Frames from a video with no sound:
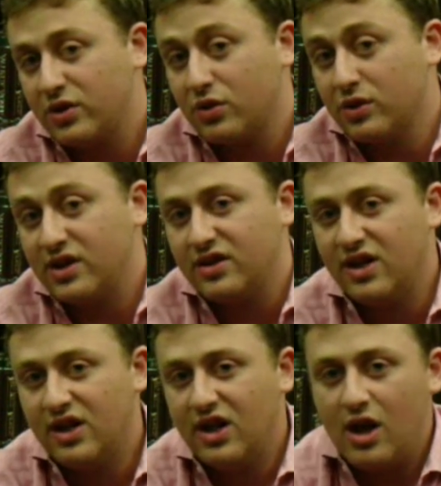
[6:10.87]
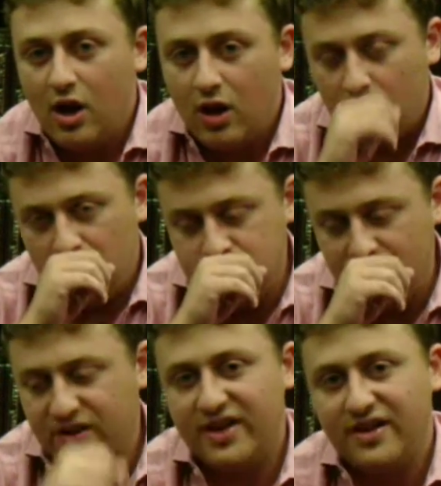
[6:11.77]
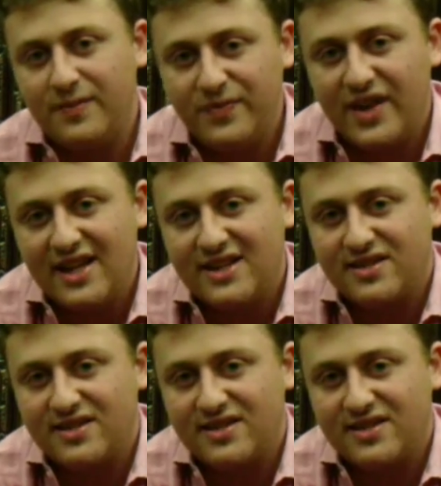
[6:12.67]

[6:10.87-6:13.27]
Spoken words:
agree. And that's